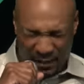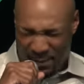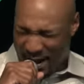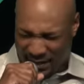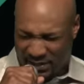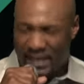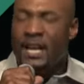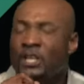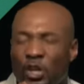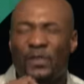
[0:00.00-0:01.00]
box
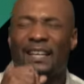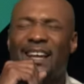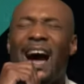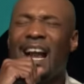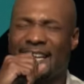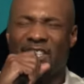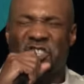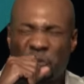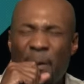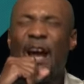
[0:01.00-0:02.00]
so that God can
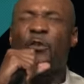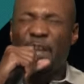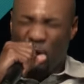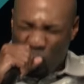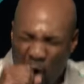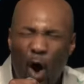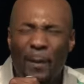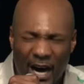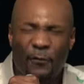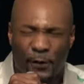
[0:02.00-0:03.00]
smell the
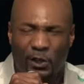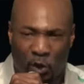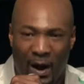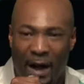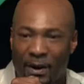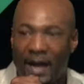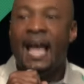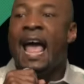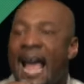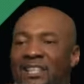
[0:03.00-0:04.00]
aroma of your trauma
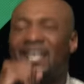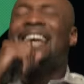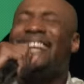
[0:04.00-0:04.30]
and say,